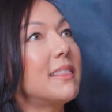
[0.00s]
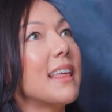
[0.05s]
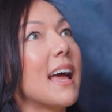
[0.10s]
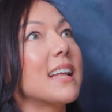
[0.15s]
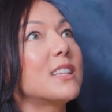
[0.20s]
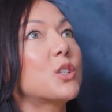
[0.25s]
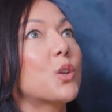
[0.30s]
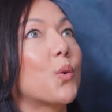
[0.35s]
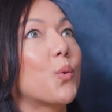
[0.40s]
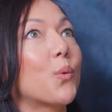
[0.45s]
But
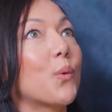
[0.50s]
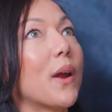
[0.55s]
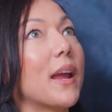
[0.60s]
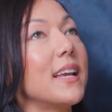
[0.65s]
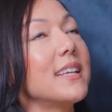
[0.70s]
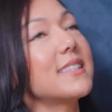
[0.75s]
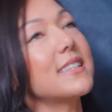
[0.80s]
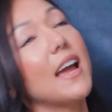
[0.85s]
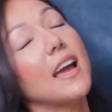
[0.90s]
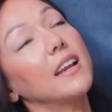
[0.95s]
that's
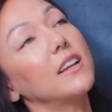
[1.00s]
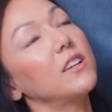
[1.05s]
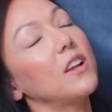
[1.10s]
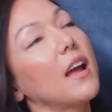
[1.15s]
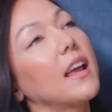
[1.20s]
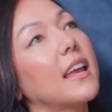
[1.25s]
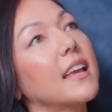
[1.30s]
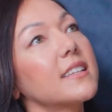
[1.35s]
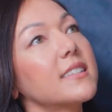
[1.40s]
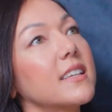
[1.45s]
crazy.
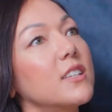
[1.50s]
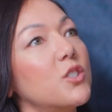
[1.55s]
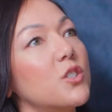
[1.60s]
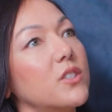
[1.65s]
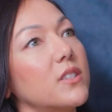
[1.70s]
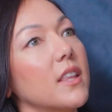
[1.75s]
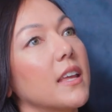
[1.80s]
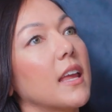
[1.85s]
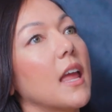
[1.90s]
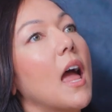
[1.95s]
I guess I
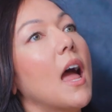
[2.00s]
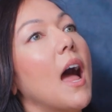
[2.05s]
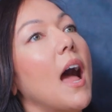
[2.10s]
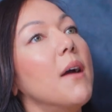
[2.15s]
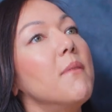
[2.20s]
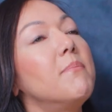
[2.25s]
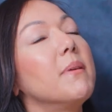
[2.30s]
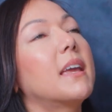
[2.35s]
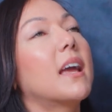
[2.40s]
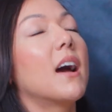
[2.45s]
just like,
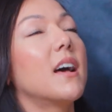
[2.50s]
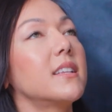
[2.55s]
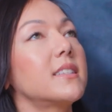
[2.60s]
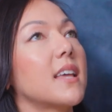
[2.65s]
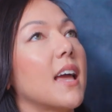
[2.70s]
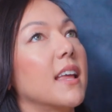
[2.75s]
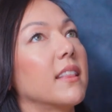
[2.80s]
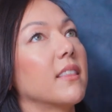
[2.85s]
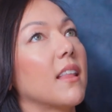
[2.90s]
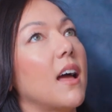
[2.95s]

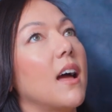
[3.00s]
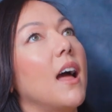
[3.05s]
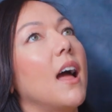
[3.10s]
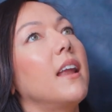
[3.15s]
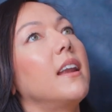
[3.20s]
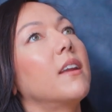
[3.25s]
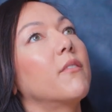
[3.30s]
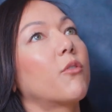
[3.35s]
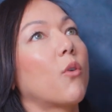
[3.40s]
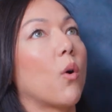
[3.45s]
because
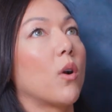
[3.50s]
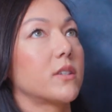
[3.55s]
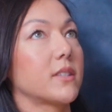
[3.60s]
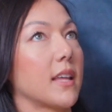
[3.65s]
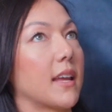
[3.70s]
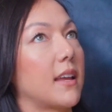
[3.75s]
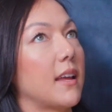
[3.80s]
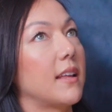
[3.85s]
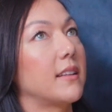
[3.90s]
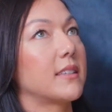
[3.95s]
and of
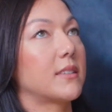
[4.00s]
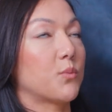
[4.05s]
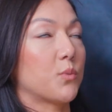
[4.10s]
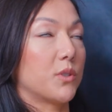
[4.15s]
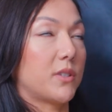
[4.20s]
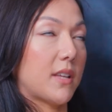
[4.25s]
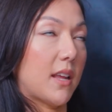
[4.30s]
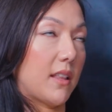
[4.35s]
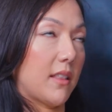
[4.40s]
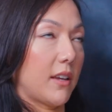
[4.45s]
course, like as
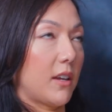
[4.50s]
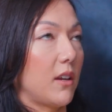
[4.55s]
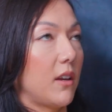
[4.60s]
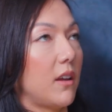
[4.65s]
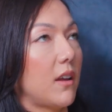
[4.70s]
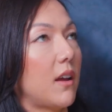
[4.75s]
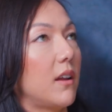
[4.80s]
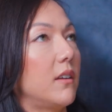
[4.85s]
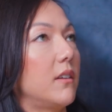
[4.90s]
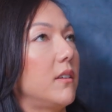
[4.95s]
we're saying, like
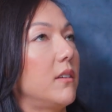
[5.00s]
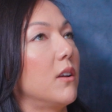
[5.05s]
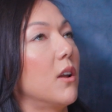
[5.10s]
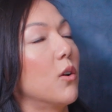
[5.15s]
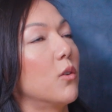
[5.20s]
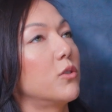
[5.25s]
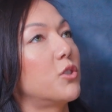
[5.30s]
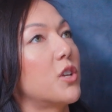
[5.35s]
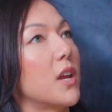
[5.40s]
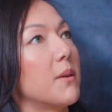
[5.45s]

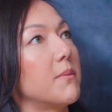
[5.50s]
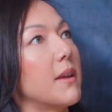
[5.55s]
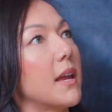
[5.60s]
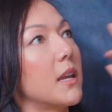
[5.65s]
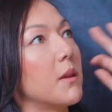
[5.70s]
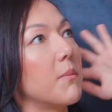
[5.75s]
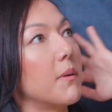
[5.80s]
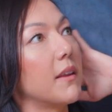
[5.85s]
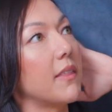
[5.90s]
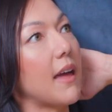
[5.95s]
no shame to
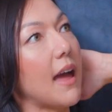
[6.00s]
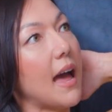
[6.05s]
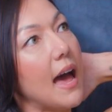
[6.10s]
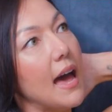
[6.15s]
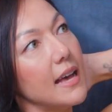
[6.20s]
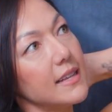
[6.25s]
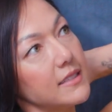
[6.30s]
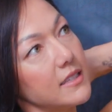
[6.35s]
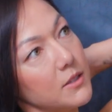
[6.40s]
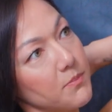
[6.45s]
anybody that
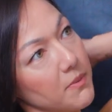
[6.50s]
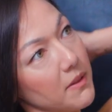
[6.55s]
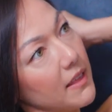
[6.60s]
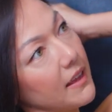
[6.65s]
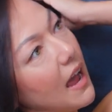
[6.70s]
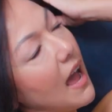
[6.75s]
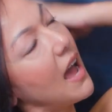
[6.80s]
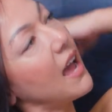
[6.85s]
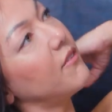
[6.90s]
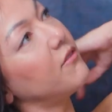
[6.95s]
has this, but
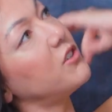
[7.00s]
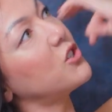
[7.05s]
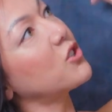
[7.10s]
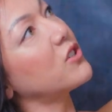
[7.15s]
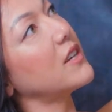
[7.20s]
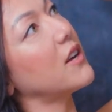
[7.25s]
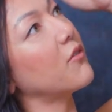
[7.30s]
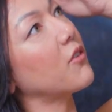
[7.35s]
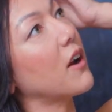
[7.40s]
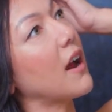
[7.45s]
like I've
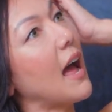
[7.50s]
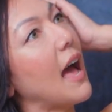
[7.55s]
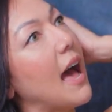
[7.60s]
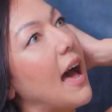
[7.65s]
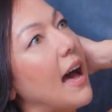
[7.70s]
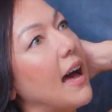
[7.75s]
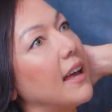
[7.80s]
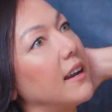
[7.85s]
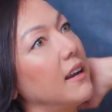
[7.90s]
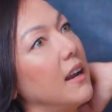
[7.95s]
just never
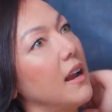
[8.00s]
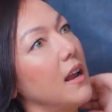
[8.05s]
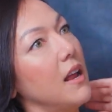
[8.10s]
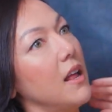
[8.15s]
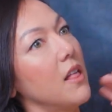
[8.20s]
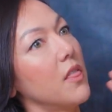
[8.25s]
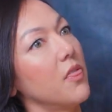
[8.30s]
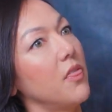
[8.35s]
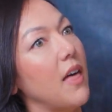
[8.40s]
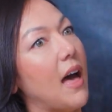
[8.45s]
had
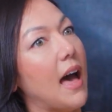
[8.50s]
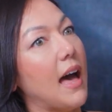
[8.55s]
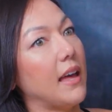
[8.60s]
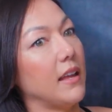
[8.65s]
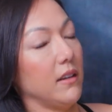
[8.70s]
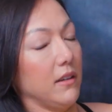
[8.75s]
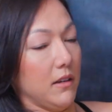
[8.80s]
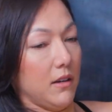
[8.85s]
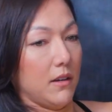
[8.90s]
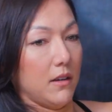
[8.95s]

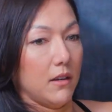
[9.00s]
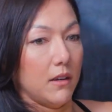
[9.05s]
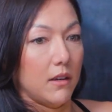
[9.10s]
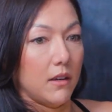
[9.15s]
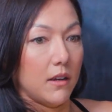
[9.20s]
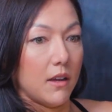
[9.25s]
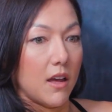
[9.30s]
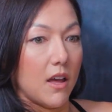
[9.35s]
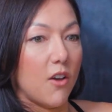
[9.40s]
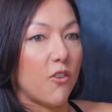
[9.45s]
that
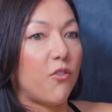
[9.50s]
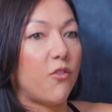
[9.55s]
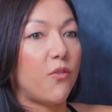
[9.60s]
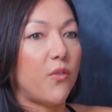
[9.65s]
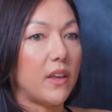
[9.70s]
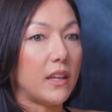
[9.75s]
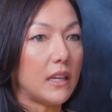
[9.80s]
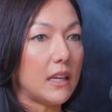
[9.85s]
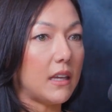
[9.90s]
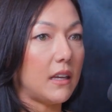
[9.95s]

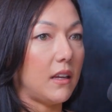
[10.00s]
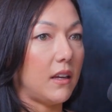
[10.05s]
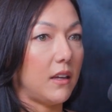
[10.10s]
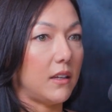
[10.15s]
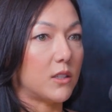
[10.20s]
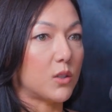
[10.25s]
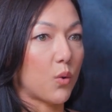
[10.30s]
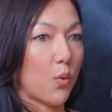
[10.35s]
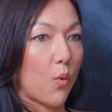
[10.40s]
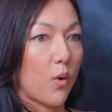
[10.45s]

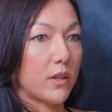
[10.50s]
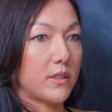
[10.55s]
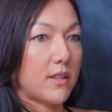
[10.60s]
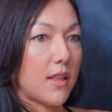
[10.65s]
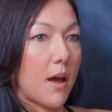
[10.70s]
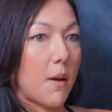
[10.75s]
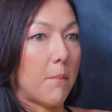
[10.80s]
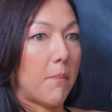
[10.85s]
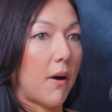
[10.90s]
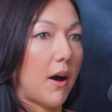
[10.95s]
affinity towards
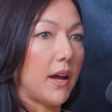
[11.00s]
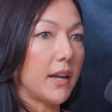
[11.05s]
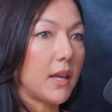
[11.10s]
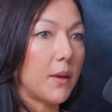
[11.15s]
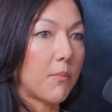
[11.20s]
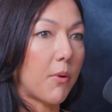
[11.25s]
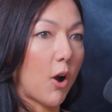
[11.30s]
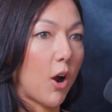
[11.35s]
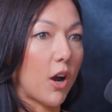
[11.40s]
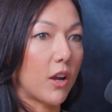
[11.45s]
that
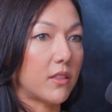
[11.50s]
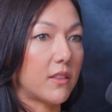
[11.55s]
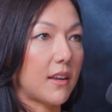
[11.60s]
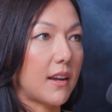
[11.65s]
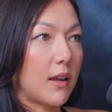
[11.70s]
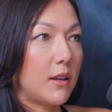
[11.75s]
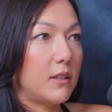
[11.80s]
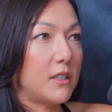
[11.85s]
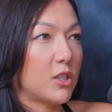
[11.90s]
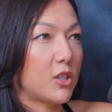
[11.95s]
body part
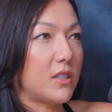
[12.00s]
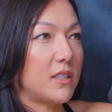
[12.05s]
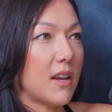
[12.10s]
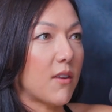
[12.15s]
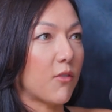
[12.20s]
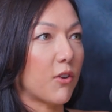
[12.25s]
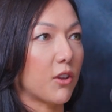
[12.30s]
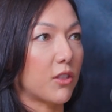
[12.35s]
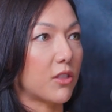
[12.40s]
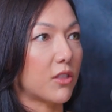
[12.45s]
that I just never